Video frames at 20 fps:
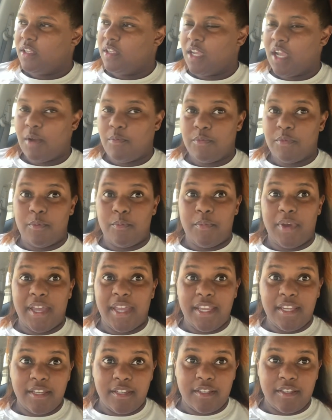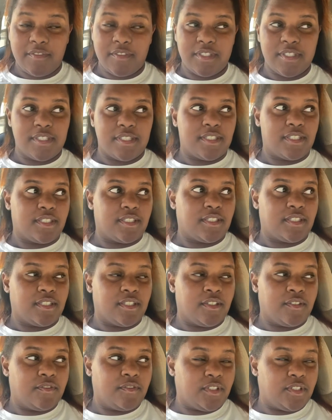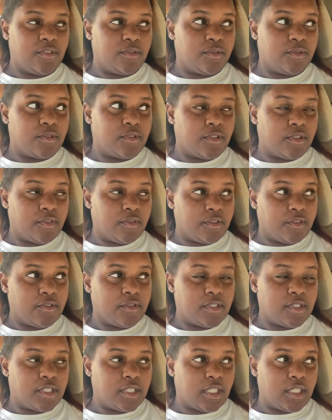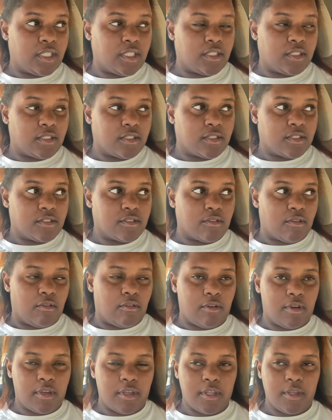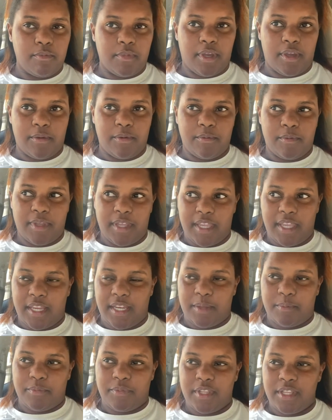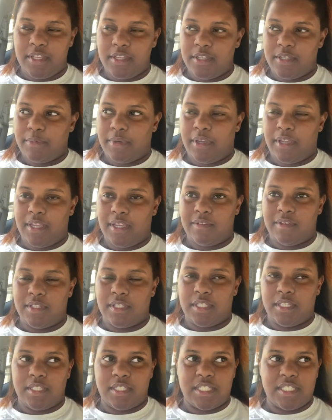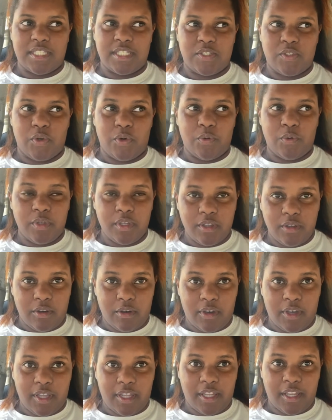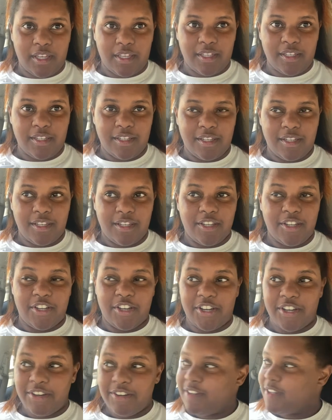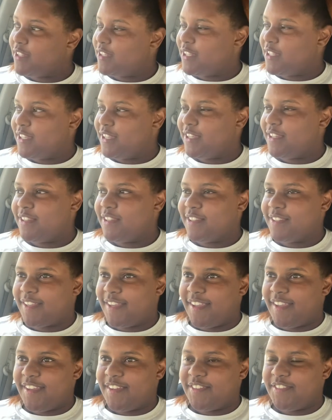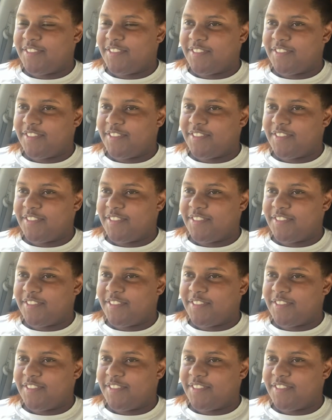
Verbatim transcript: I'm reminded of this of the of those things on my way and I'm thinking about everything that's going on currently in life